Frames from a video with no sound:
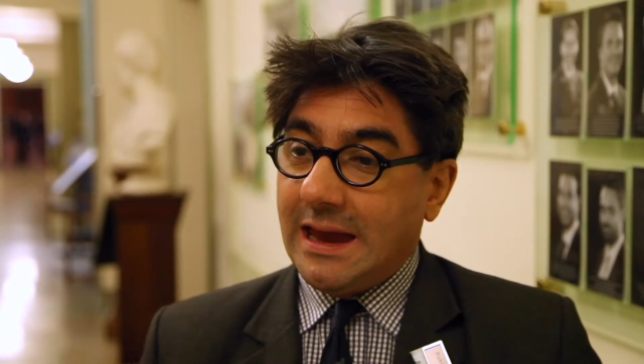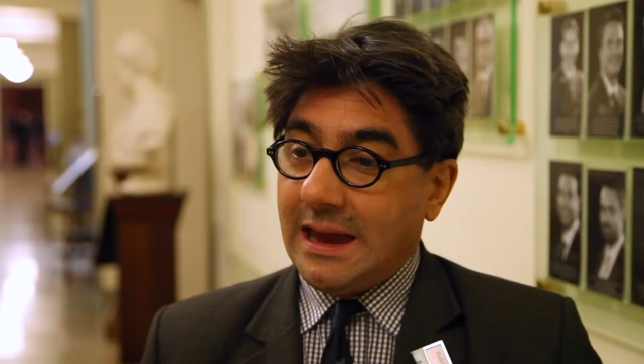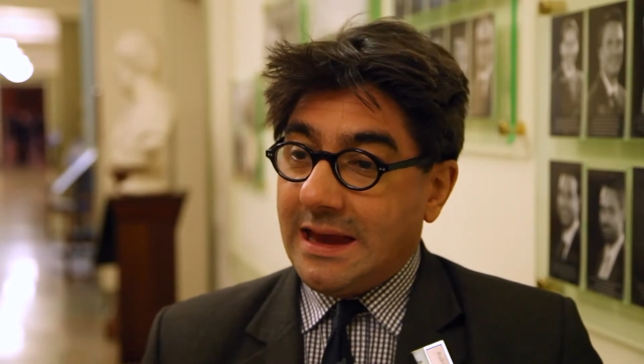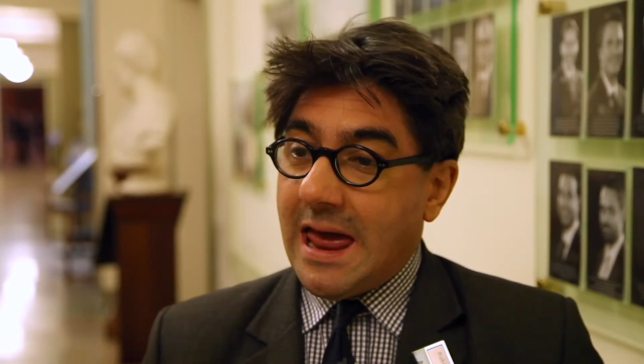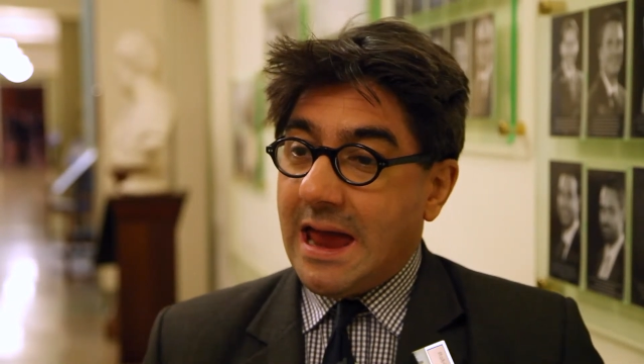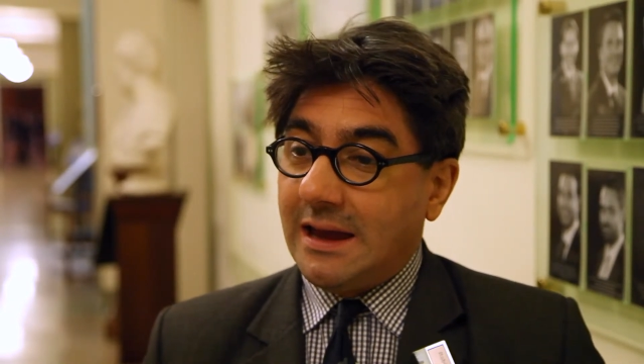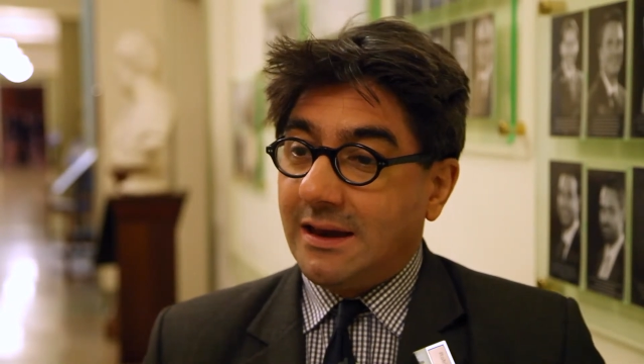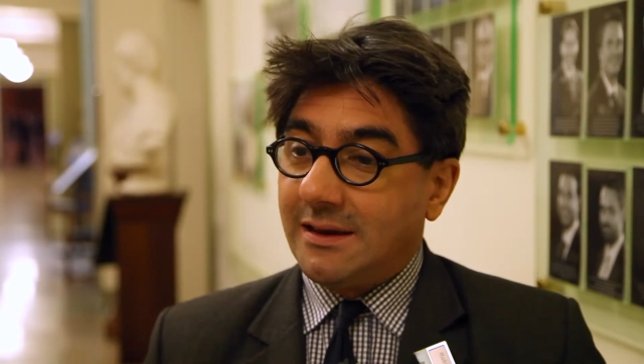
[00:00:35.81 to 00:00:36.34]

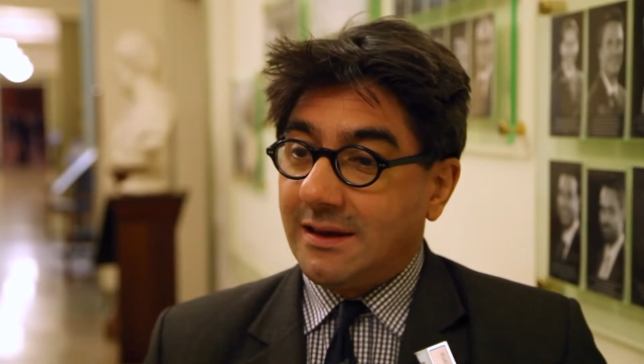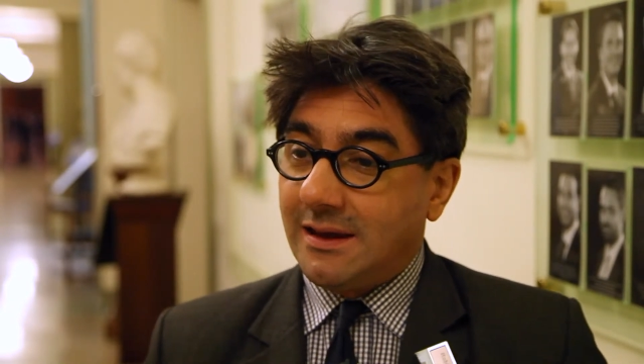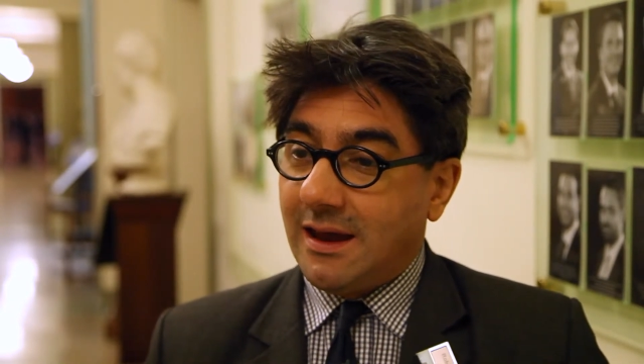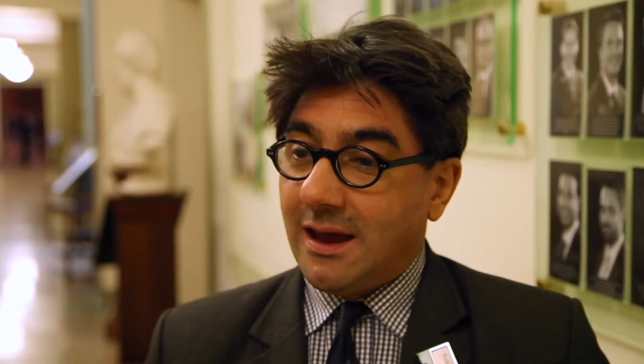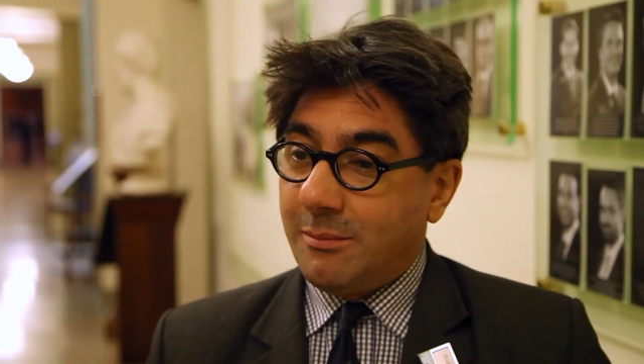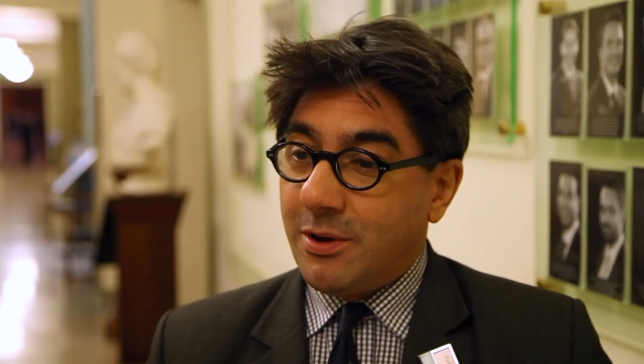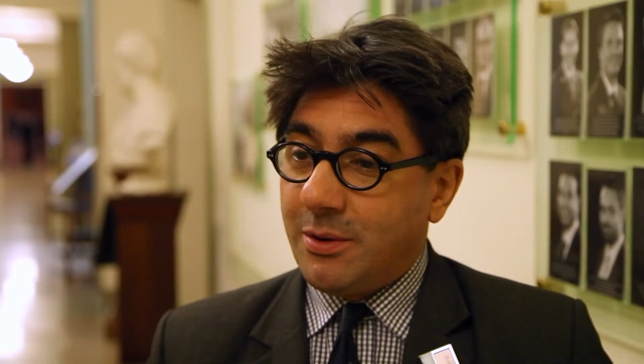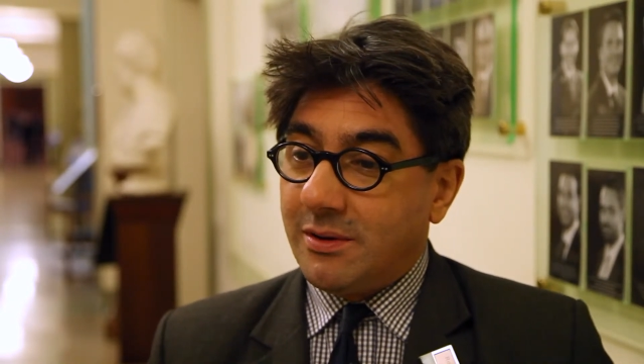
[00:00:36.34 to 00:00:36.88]
innate
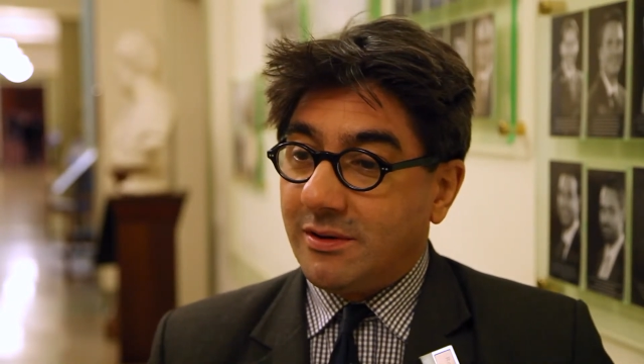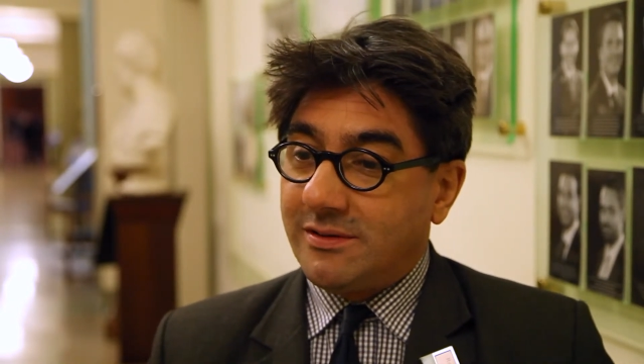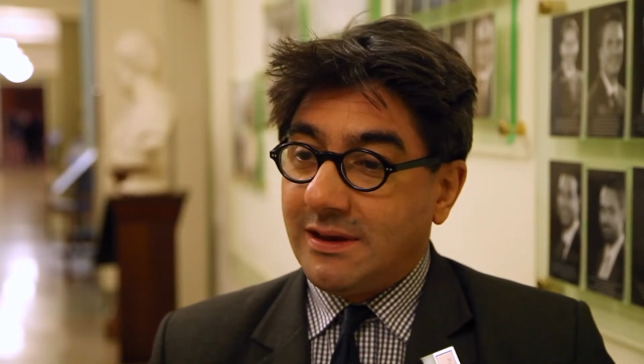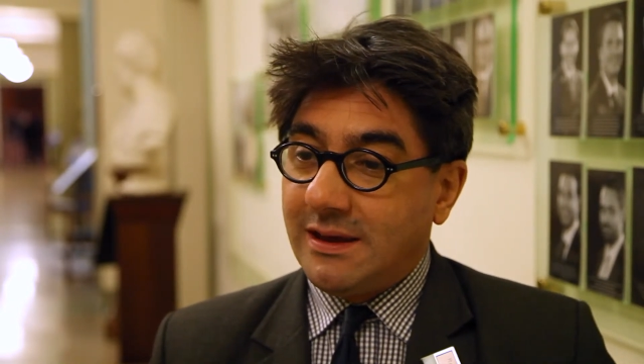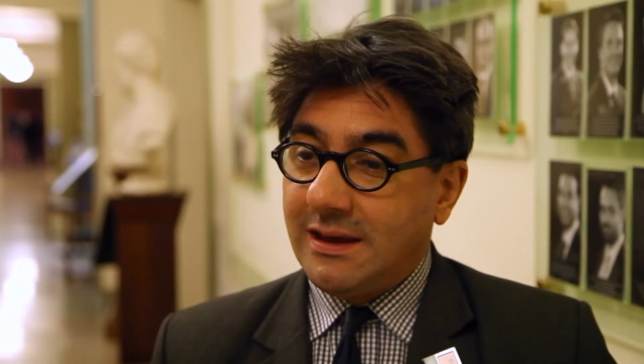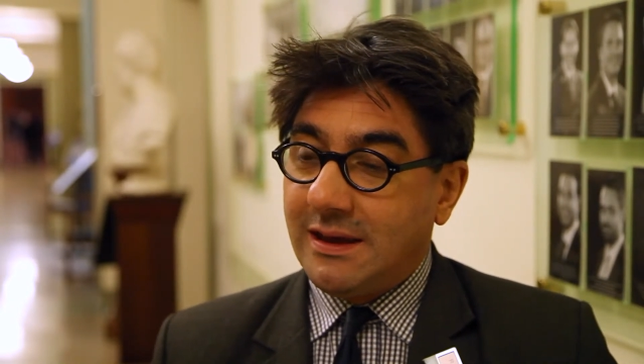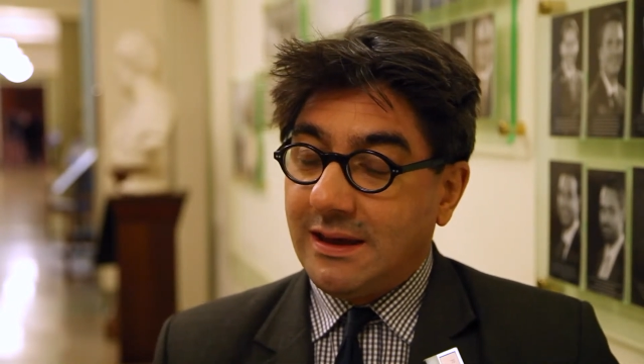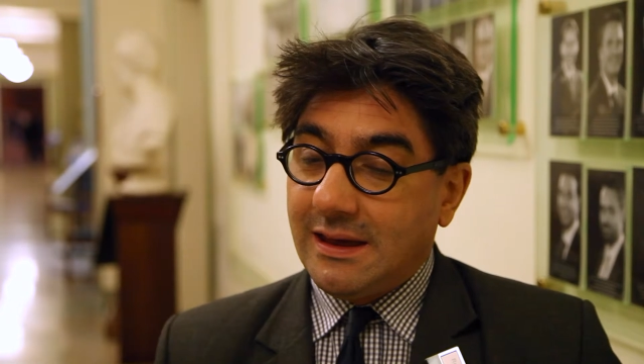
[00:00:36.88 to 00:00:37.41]
immunity.